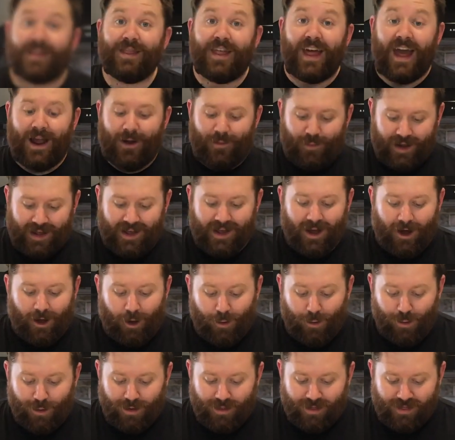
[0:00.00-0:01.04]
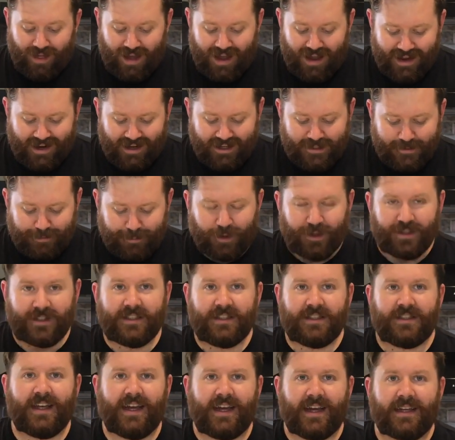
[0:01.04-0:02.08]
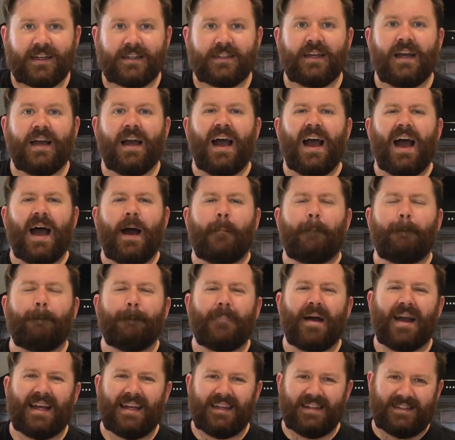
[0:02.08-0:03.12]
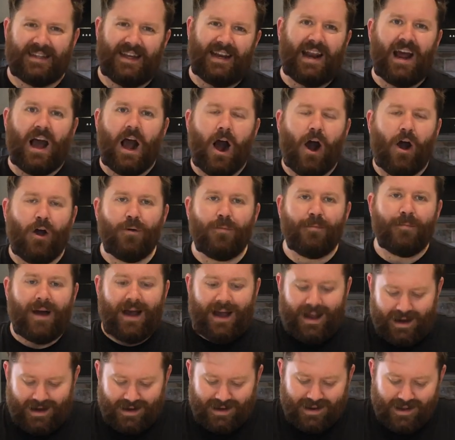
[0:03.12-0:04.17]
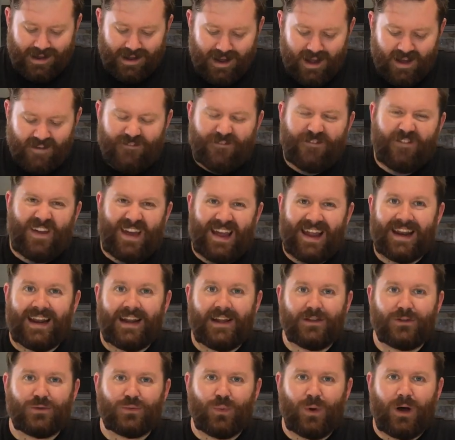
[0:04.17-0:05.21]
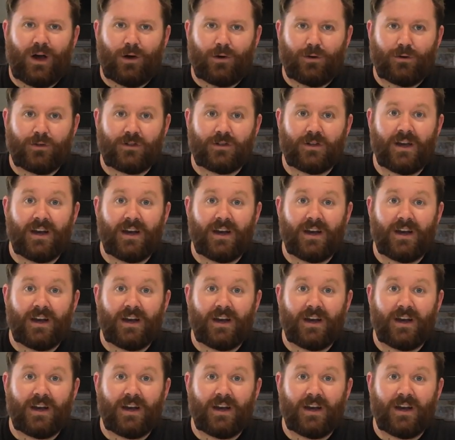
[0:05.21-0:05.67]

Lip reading: there we go, there is my 6 amazing homemade Viennese whirls.